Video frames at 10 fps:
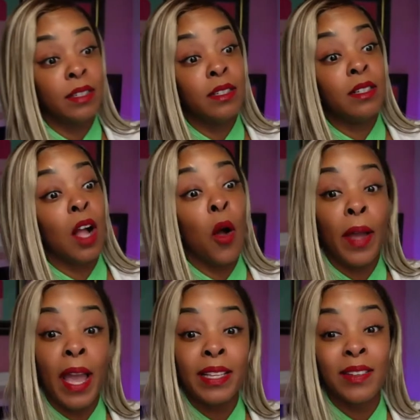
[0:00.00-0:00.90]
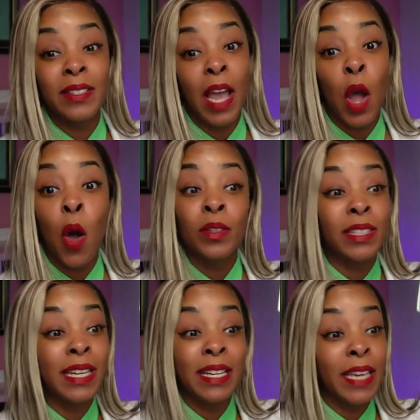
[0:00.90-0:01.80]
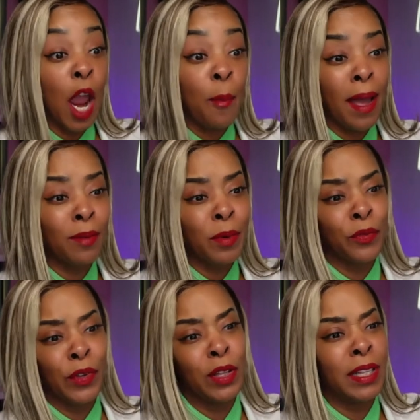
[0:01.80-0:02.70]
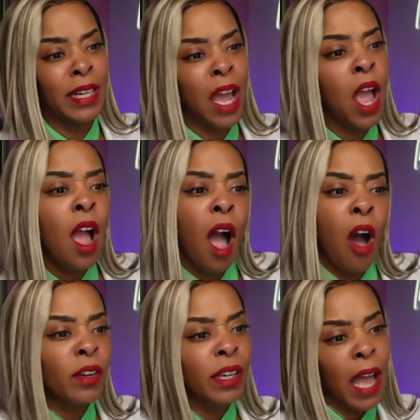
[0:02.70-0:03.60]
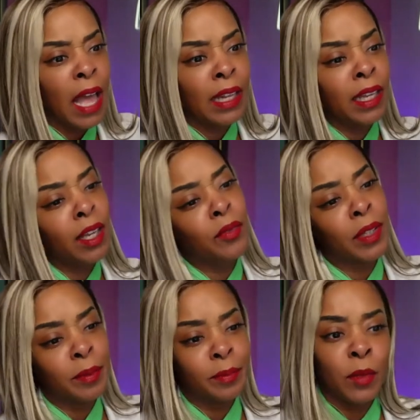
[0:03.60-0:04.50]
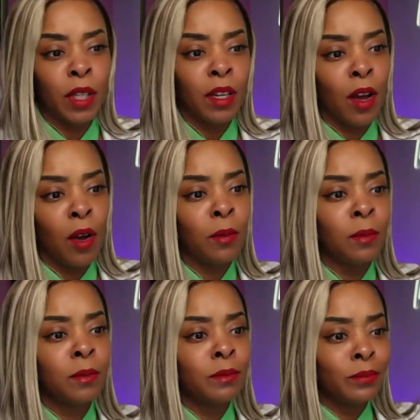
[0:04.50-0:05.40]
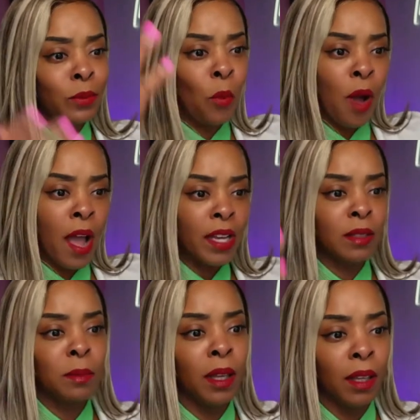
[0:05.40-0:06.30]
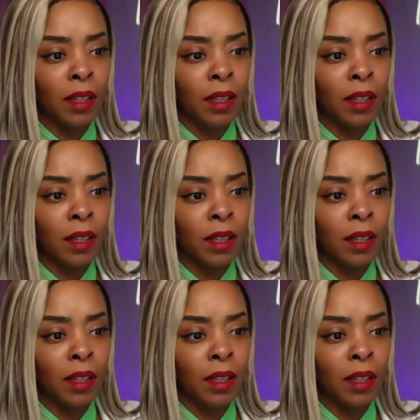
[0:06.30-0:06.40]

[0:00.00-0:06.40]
Okay, so it's like, oh, she didn't care about reviewing that. Oh yeah, I love it. You know, wash me.